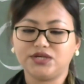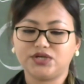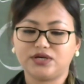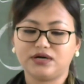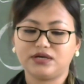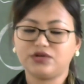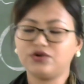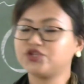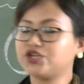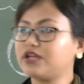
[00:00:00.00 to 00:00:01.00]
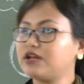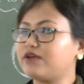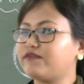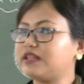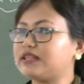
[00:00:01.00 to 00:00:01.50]
she didn't
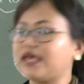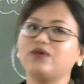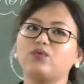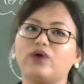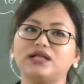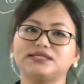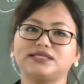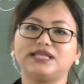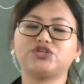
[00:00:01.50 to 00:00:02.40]
even think once that